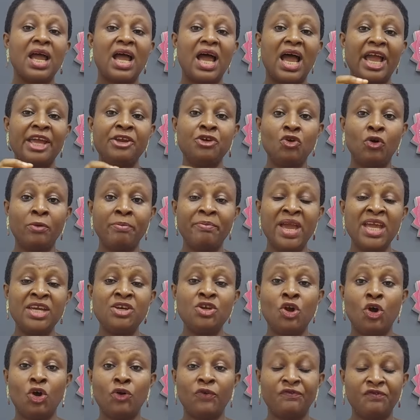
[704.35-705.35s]
I know
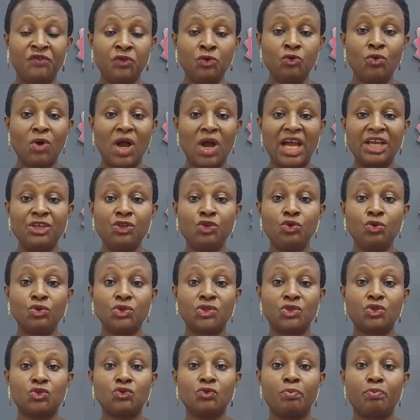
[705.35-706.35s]
many of you are
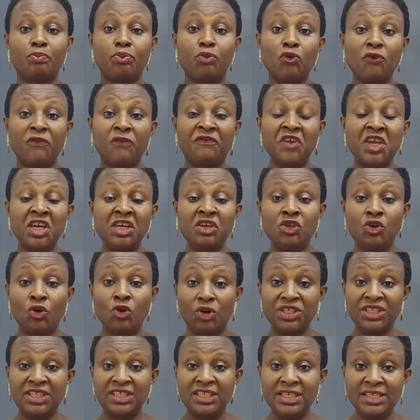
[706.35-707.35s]
used to proofing
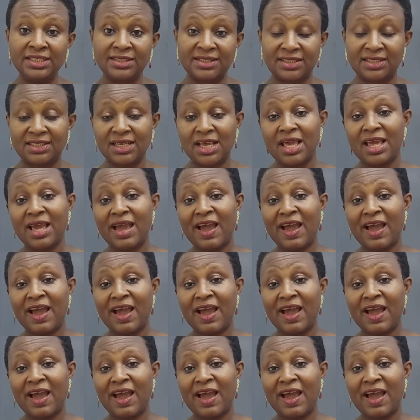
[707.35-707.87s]
your yeast,